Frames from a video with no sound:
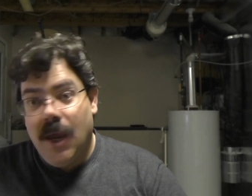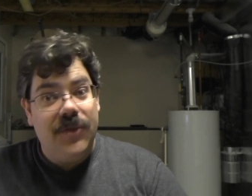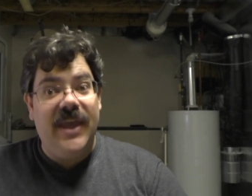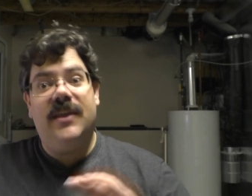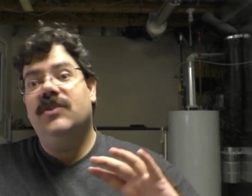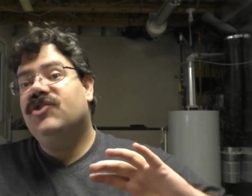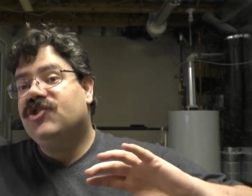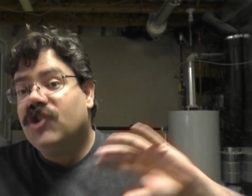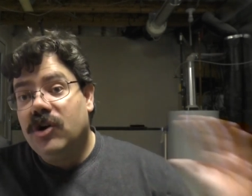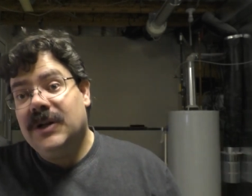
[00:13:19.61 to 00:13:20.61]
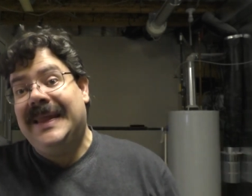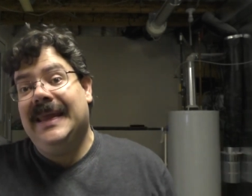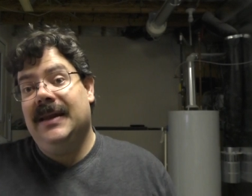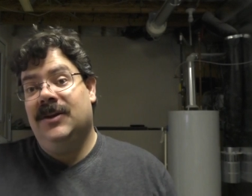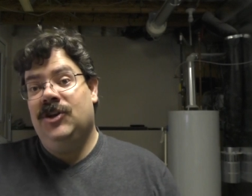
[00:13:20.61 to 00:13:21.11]
they can certainly
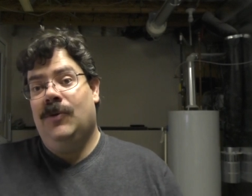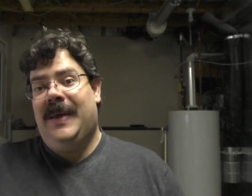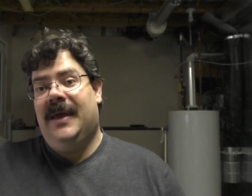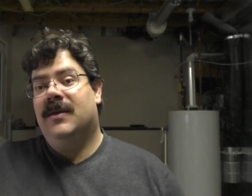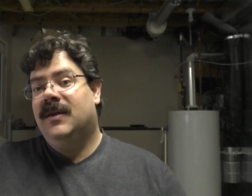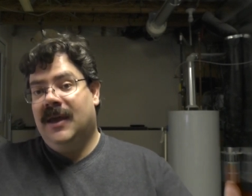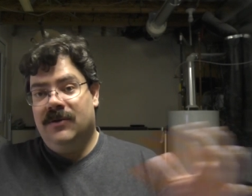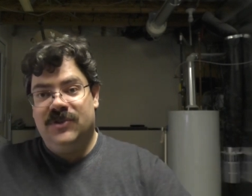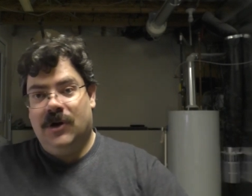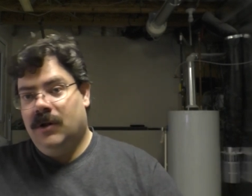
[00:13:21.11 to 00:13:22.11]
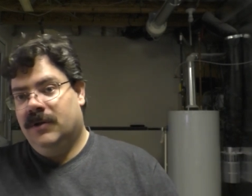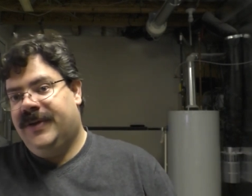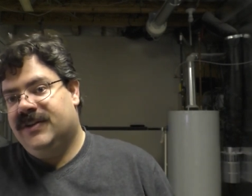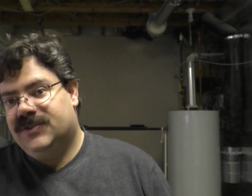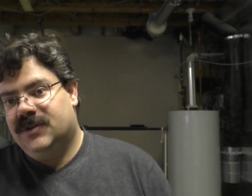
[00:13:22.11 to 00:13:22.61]
get into your bank accounts and all of
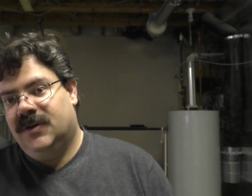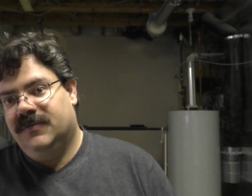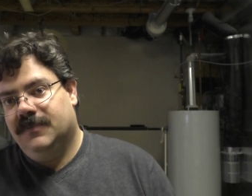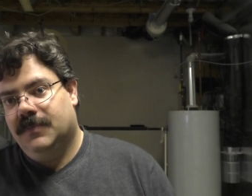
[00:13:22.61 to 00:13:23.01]
that stuff.